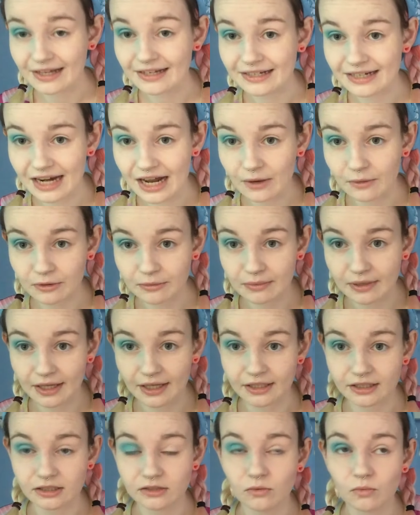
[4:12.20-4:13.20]
Now we
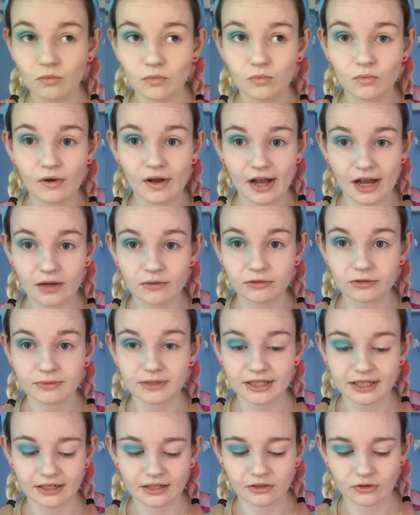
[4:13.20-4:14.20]
play, how do we
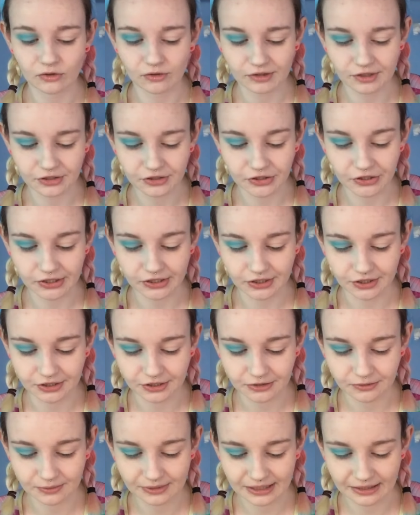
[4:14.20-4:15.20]
get an orange
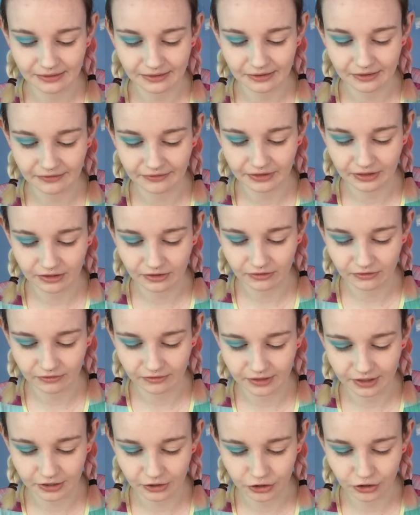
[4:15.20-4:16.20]
eyeliner without having an
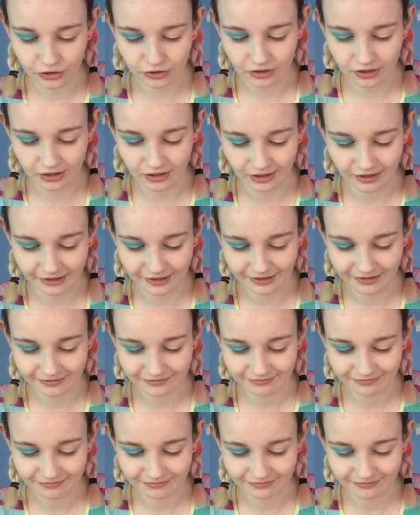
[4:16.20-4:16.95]
orange eyeliner?